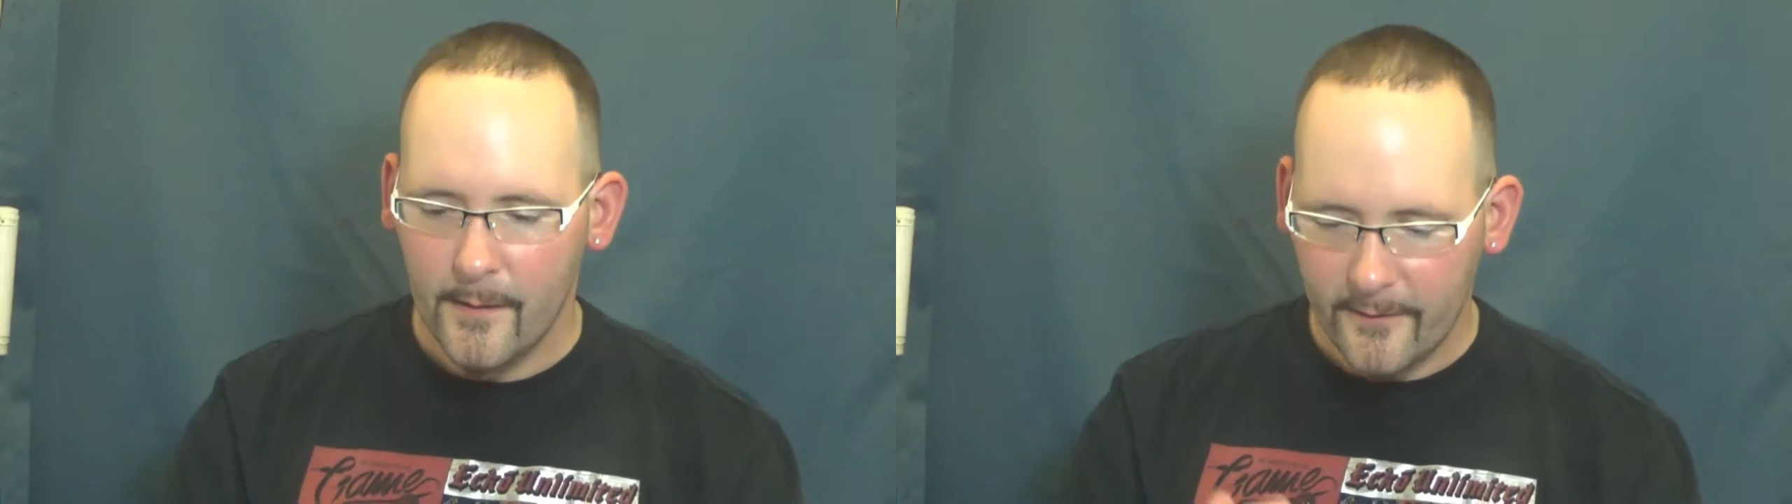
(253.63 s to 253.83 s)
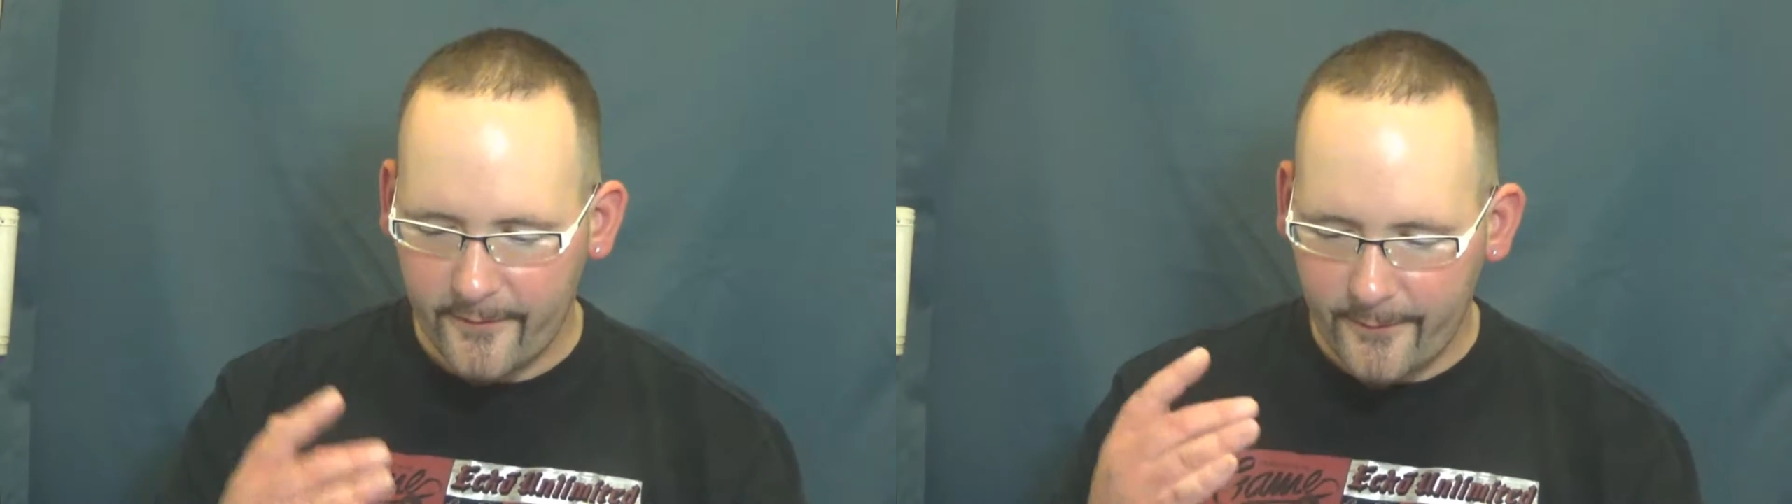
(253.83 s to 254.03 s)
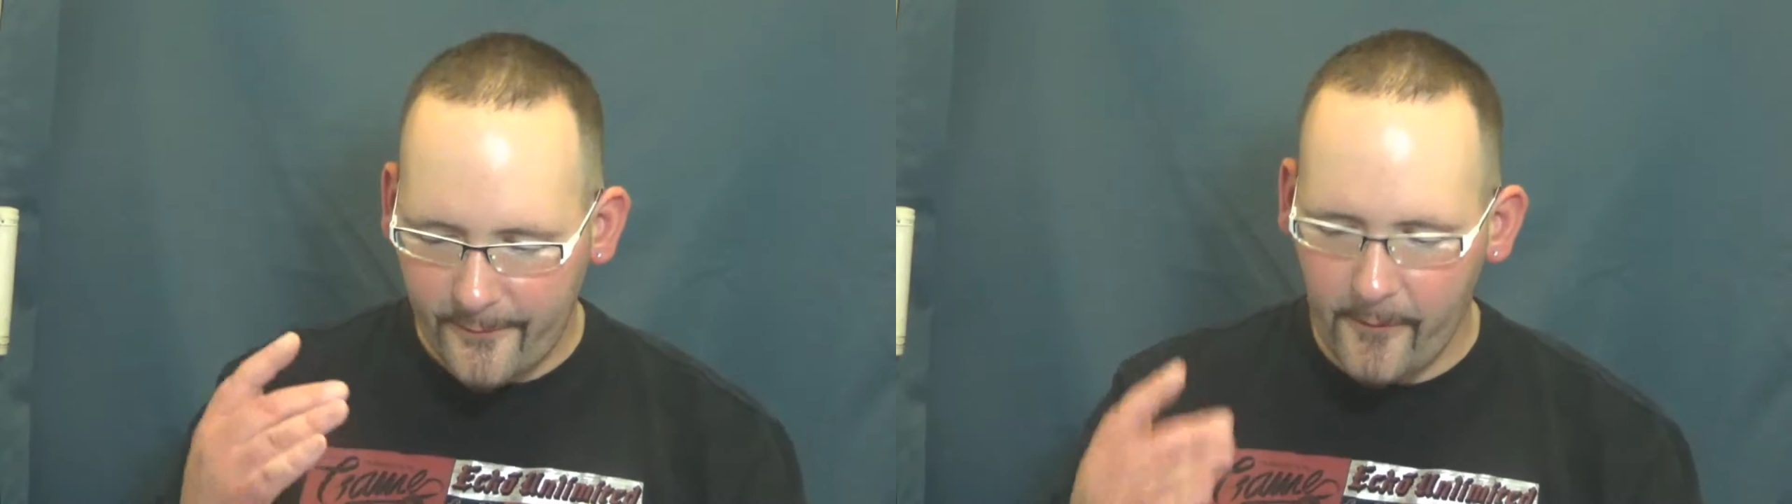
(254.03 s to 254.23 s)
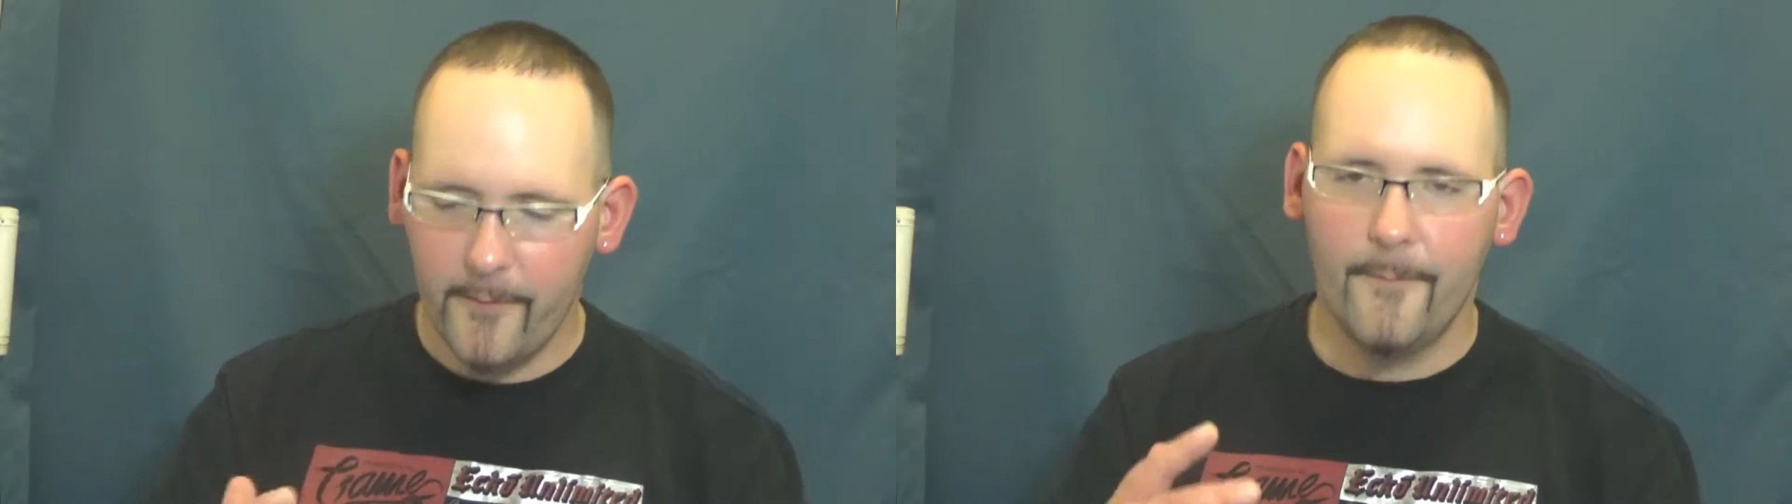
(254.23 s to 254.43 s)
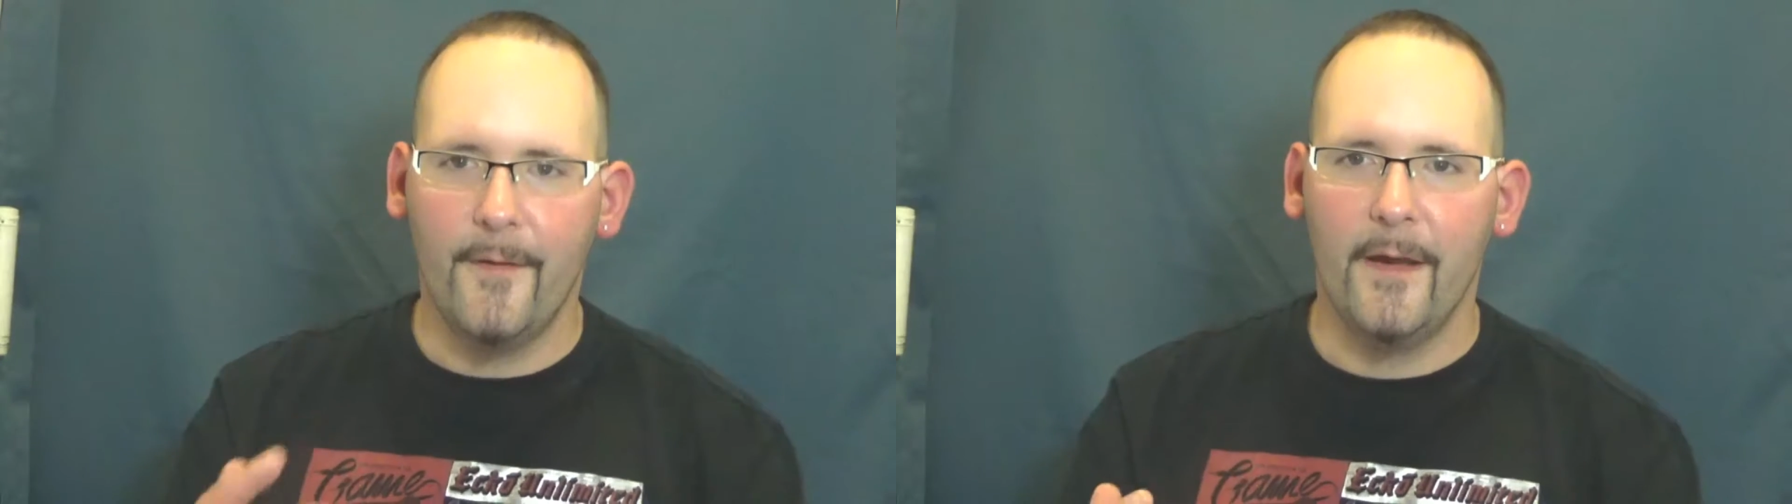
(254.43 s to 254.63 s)

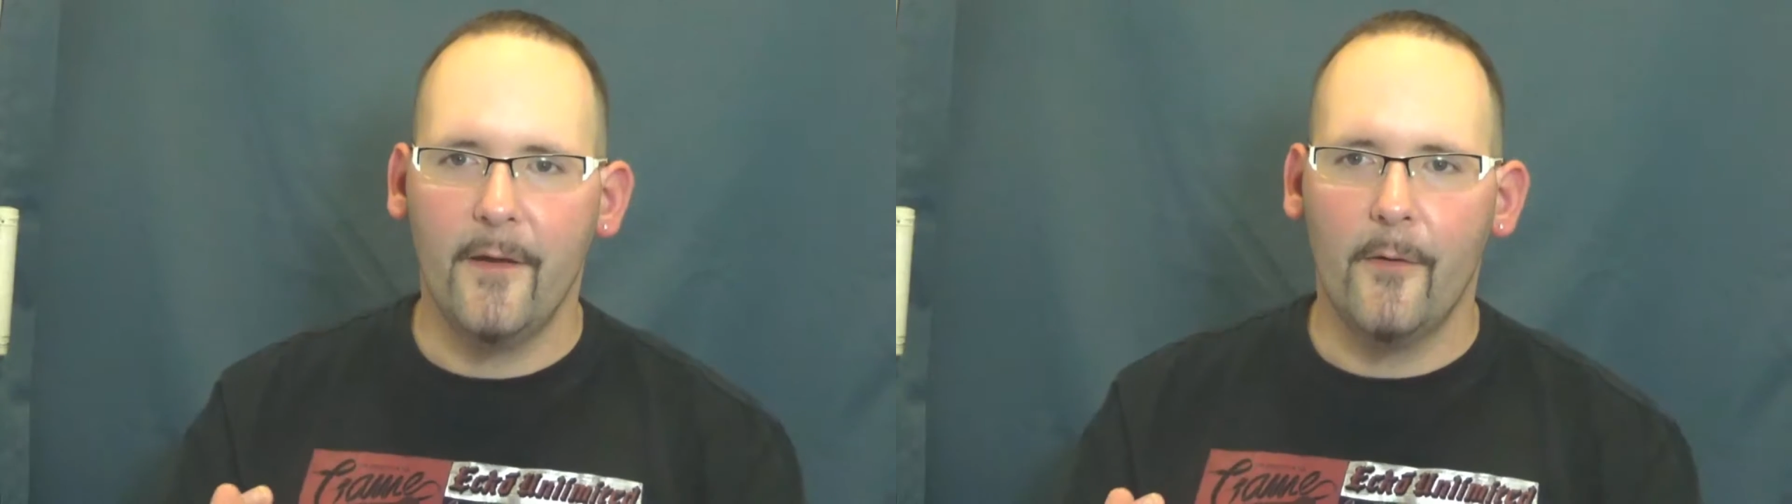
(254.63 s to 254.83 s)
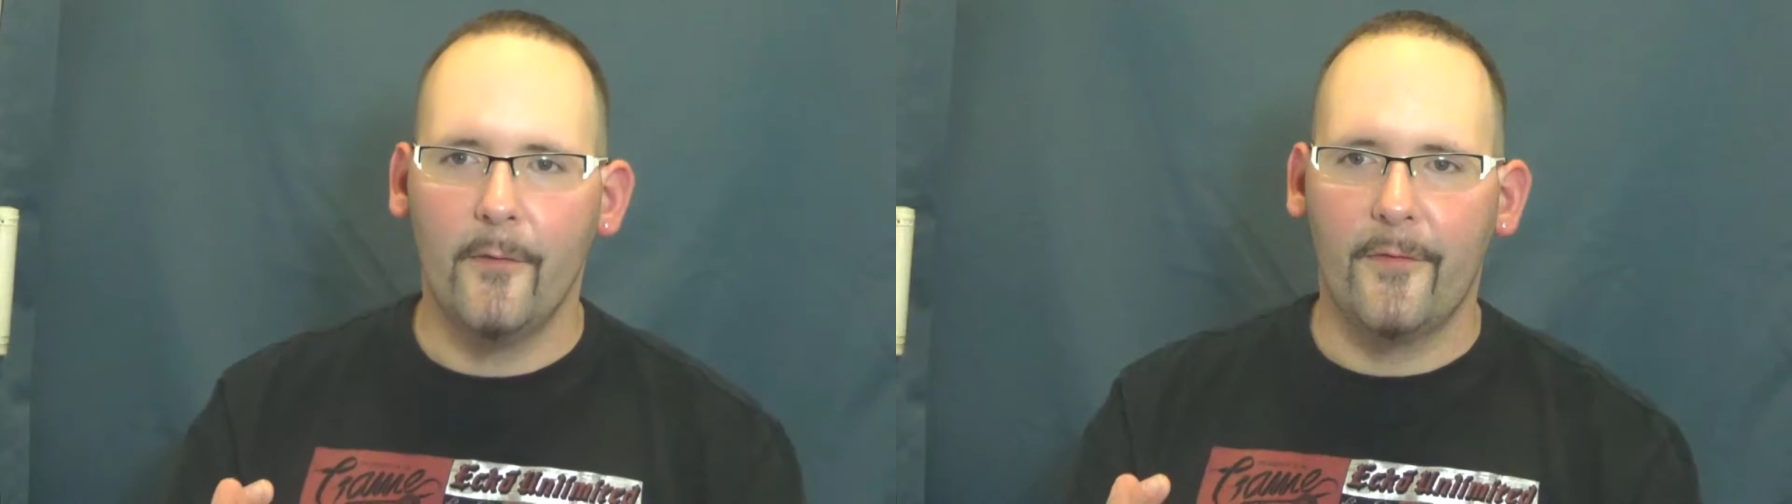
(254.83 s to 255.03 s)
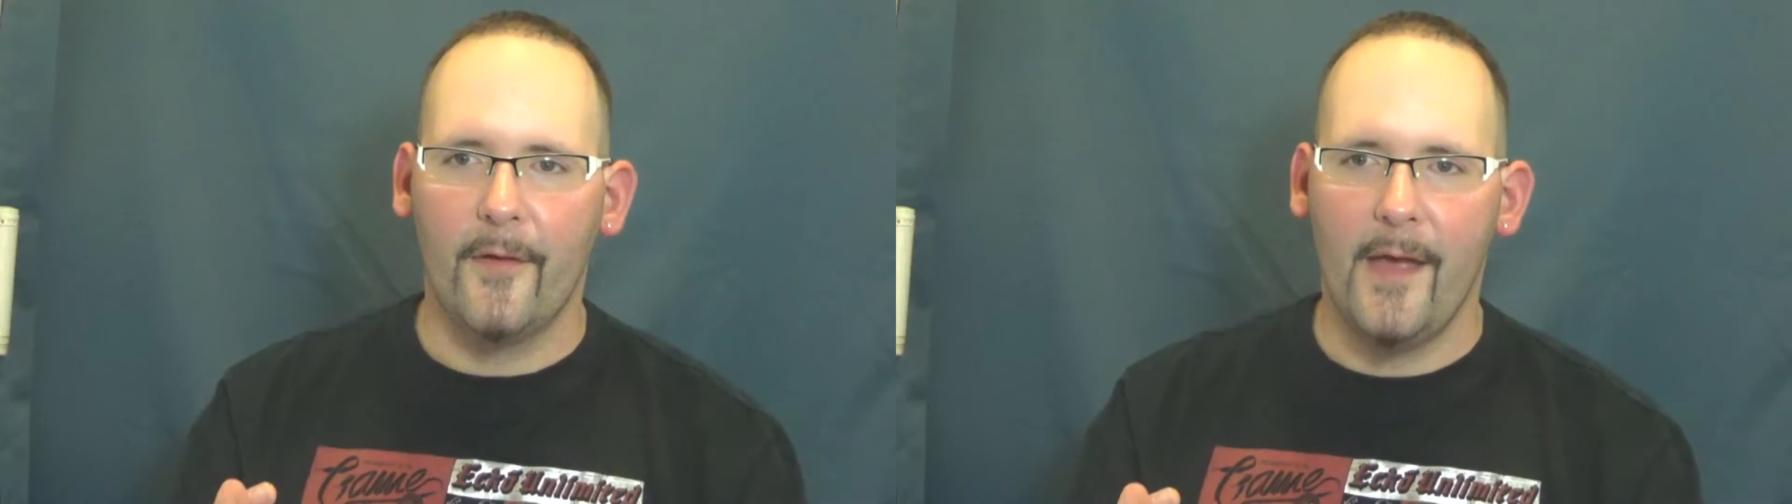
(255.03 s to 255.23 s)
certain videos,